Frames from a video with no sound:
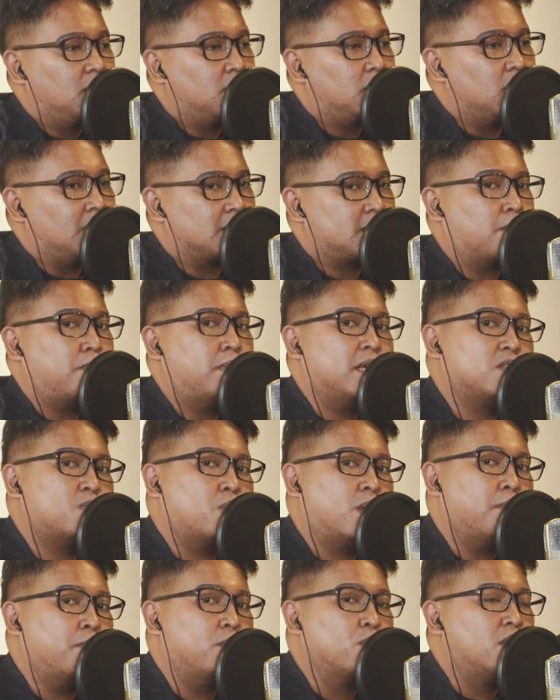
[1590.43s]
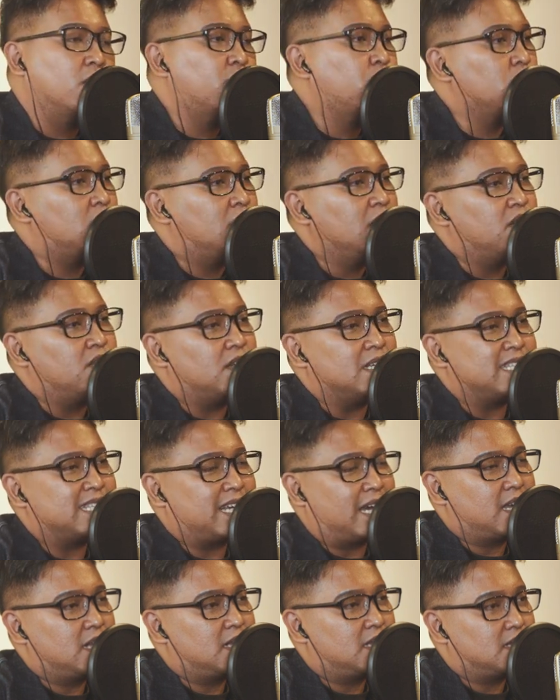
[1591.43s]
it's a place where beautiful thing
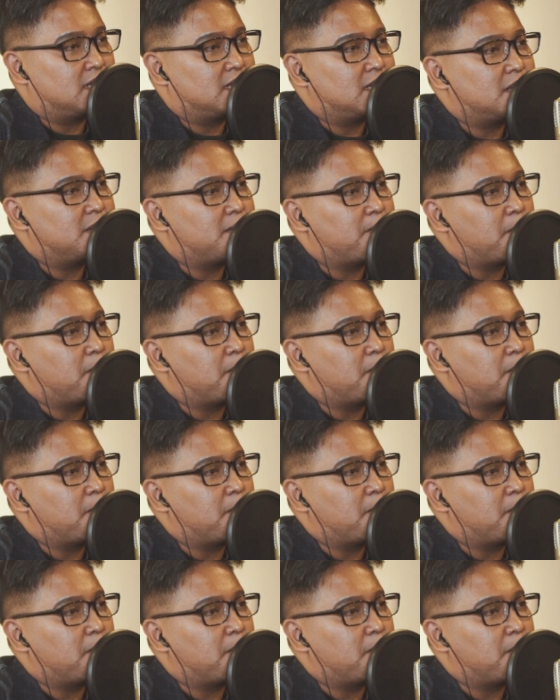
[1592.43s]
resides.